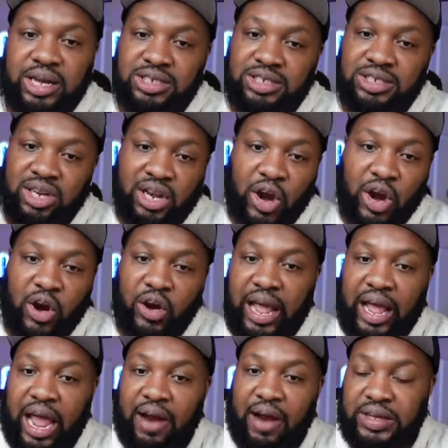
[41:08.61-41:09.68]
to learn
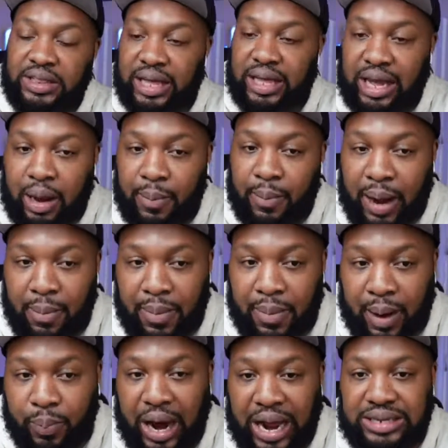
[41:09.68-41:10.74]
everything about my
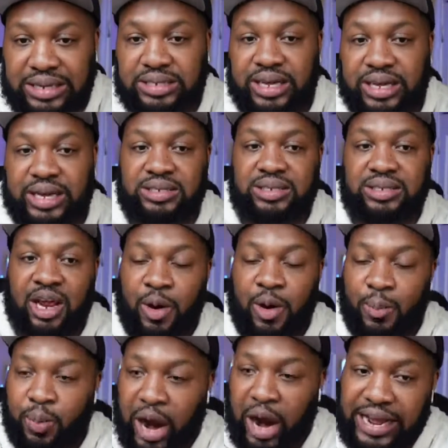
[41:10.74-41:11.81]
process,
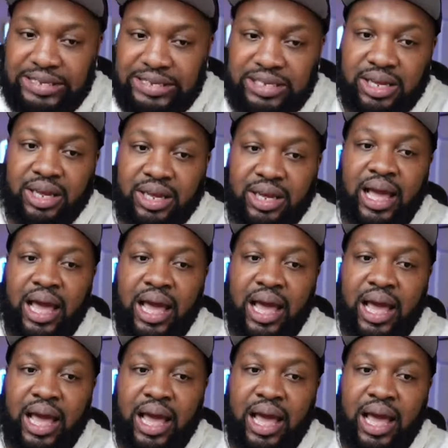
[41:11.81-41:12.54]
pricing,